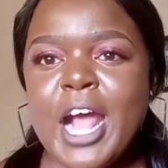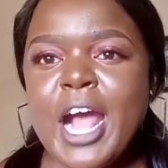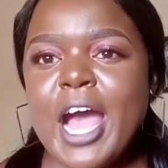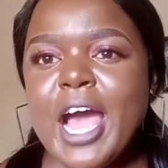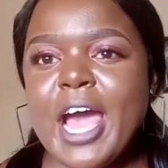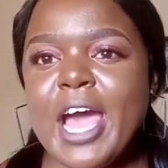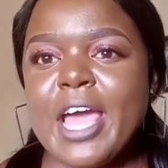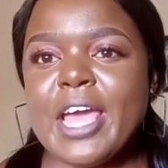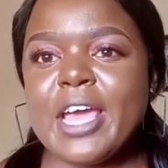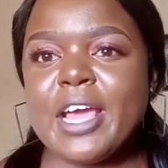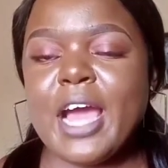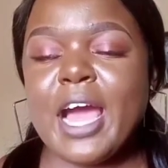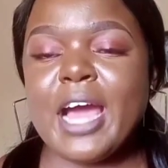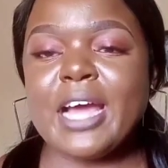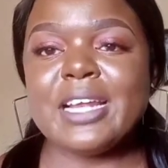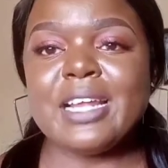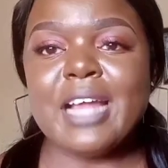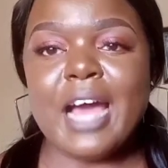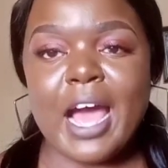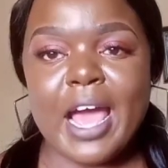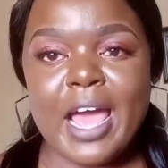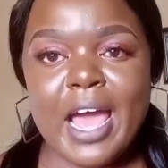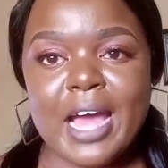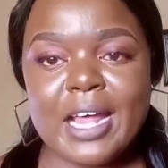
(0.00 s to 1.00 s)
I
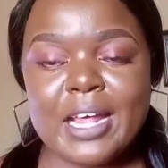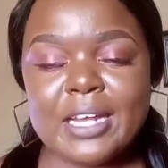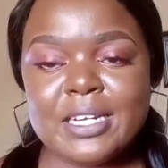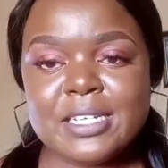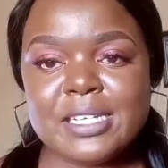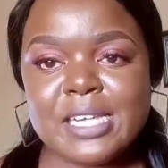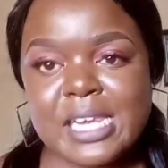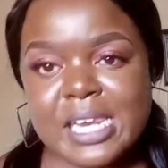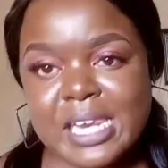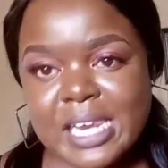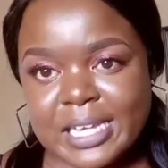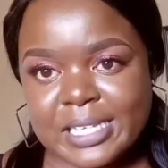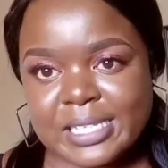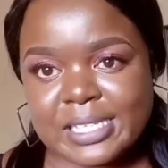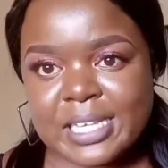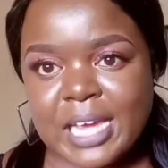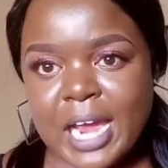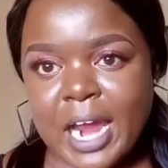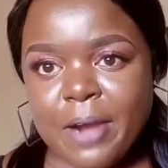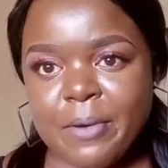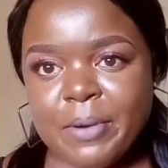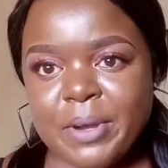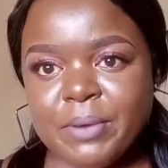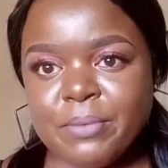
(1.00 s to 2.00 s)
had less
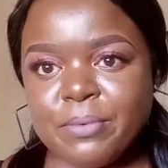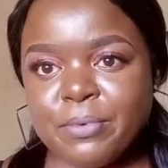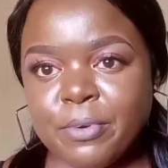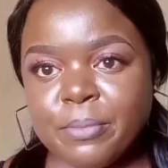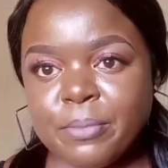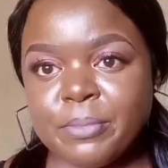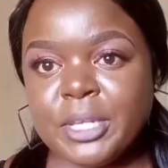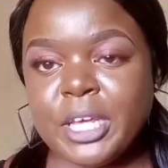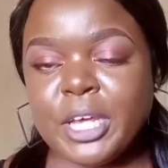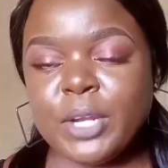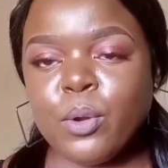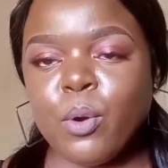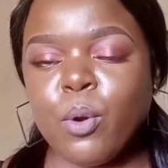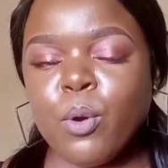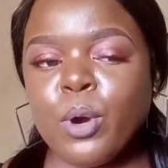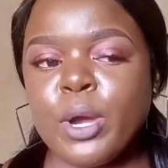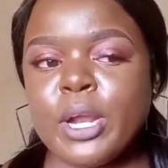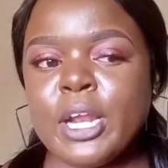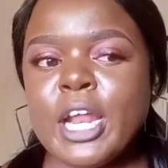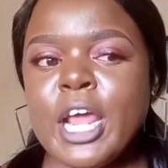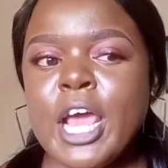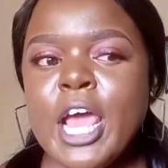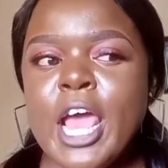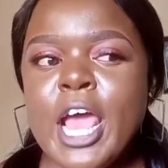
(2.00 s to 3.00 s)
scarring from then
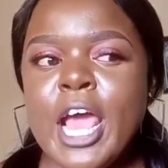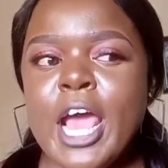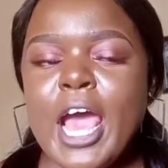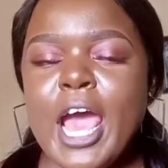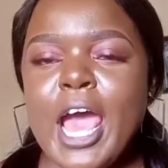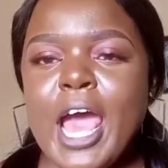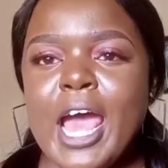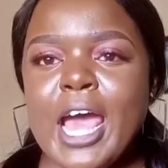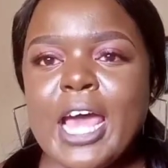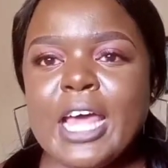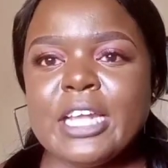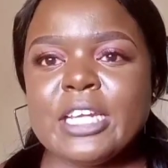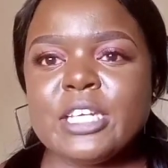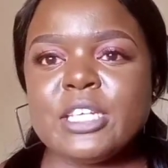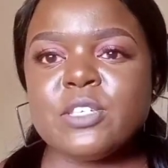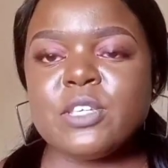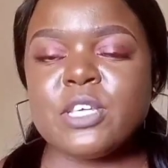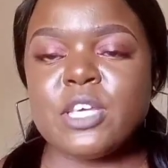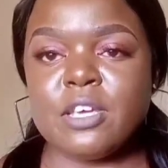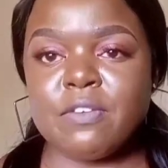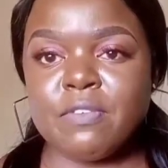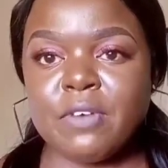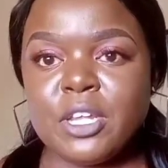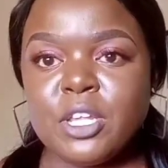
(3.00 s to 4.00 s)
on, and
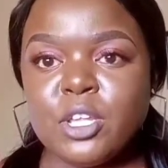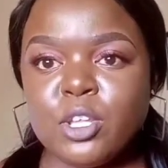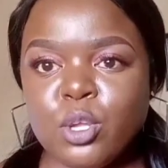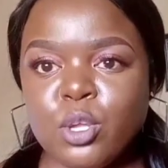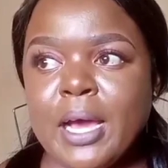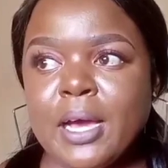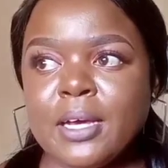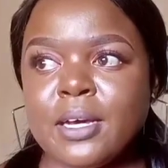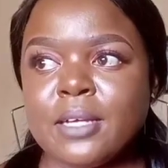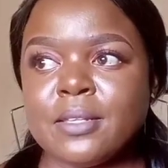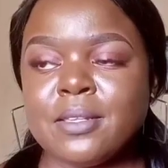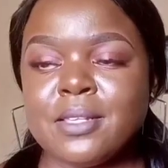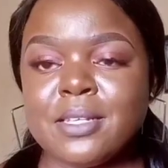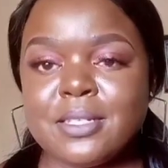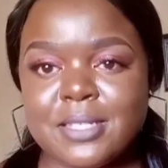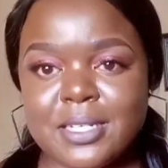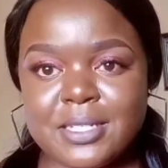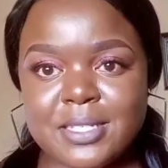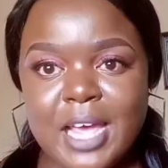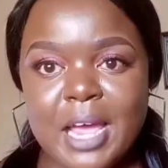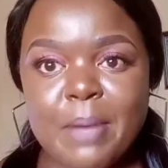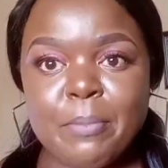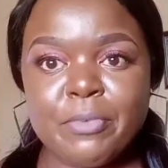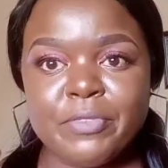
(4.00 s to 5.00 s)
even though there's a
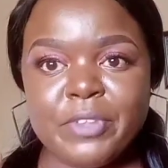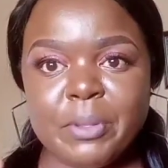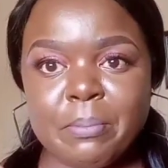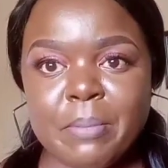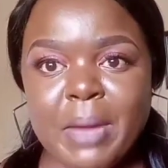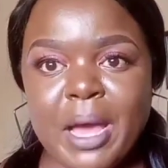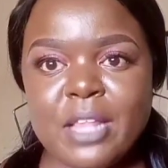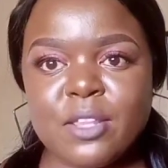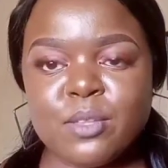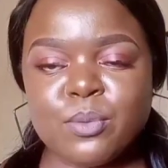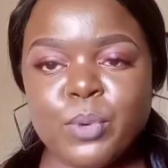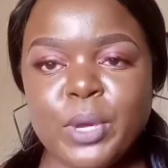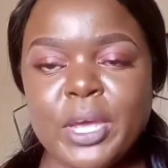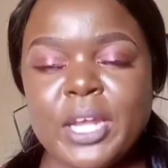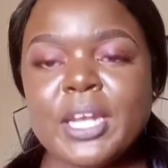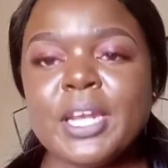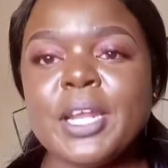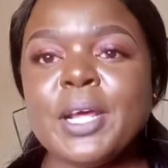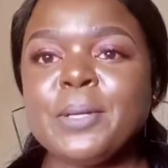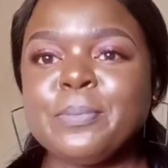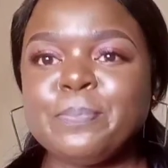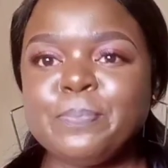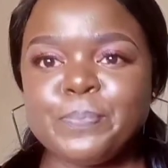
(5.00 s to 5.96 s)
time of the month when